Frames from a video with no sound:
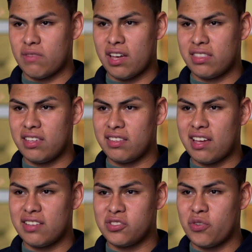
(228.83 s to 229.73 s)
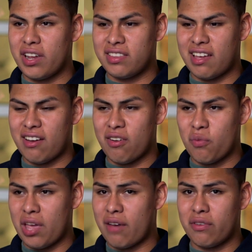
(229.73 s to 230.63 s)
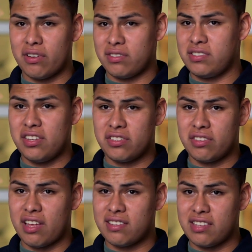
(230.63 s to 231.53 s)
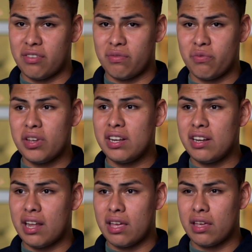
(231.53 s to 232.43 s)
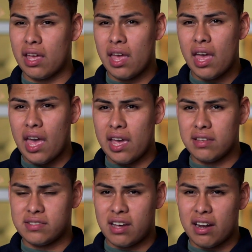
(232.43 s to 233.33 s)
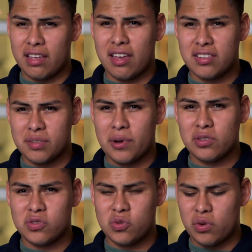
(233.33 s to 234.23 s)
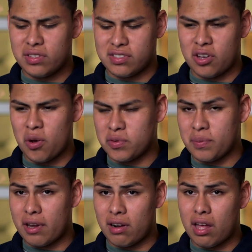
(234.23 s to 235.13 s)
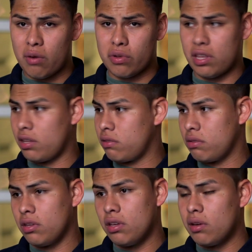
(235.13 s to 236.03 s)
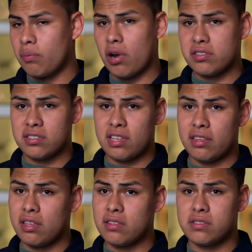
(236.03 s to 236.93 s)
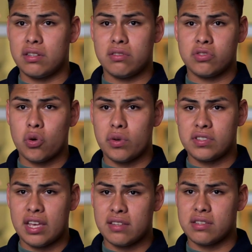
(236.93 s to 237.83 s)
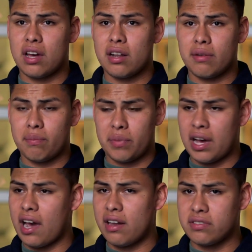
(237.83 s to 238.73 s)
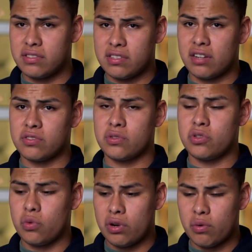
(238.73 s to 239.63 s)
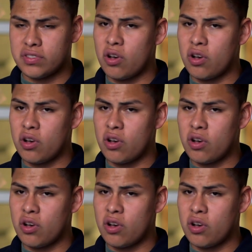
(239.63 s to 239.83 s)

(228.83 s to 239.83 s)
I think that it's great that we have a teacher that's like really like hands-on and cares about the students and helps them out a lot with like projects like this, and is always hands-on and behind us and tell us what to do and always